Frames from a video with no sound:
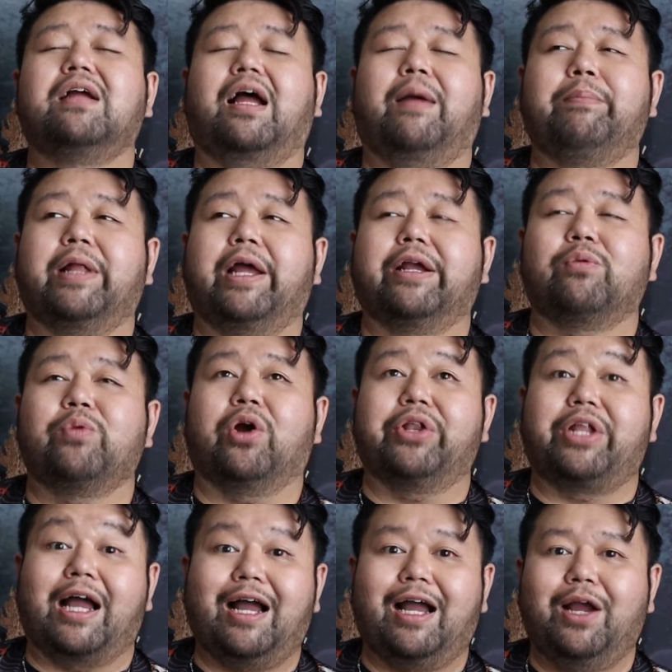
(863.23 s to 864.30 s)
I'm like, we're on
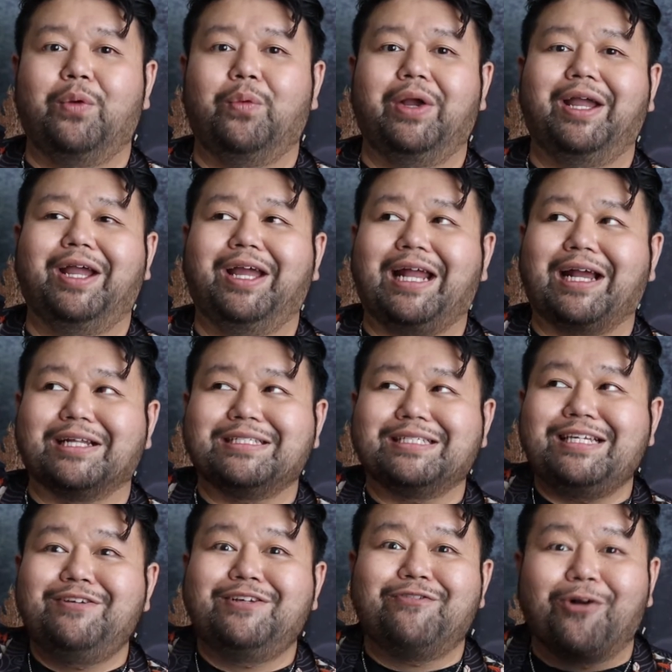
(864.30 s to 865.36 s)
the highway, and I could
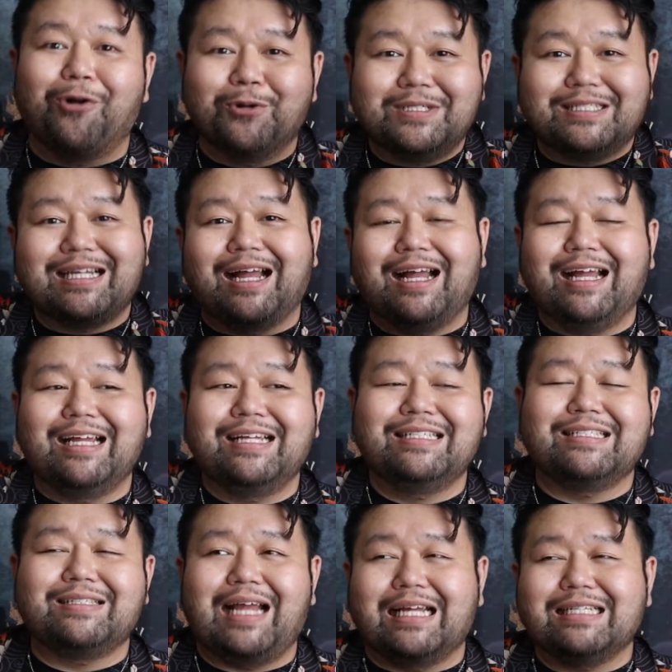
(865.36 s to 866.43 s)
see road
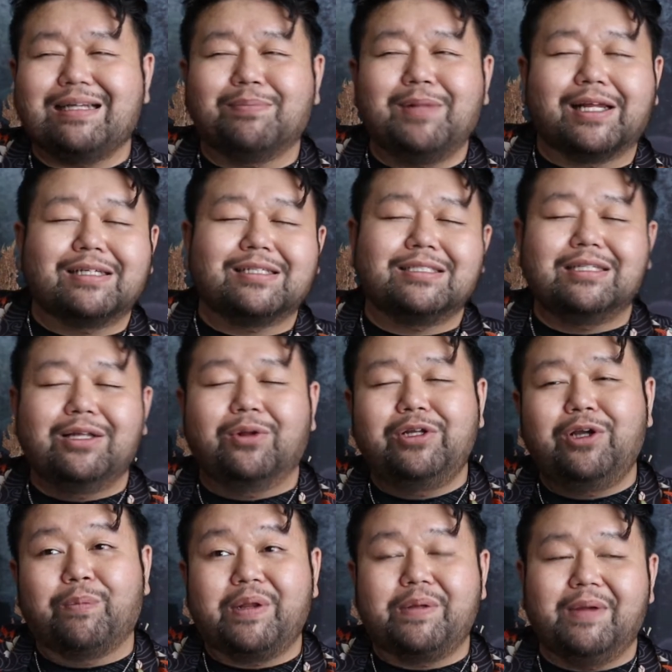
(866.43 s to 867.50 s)
signs as I'm like
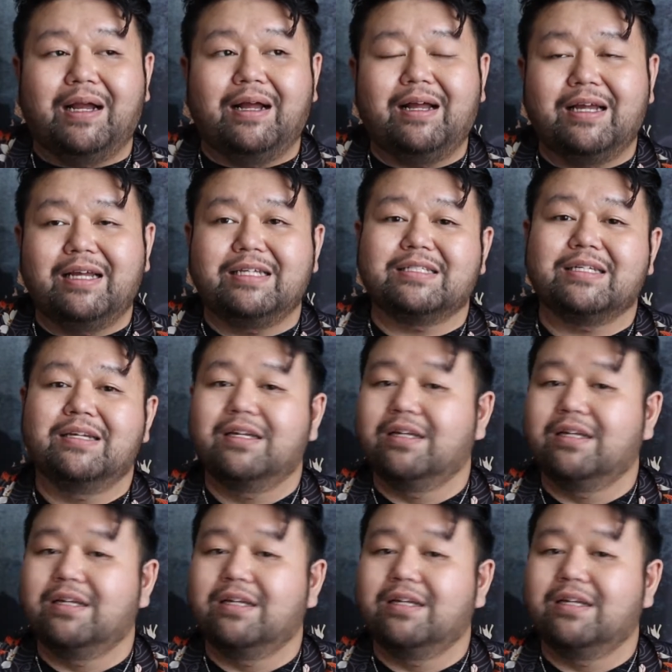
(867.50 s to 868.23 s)
slowly opening my eyes.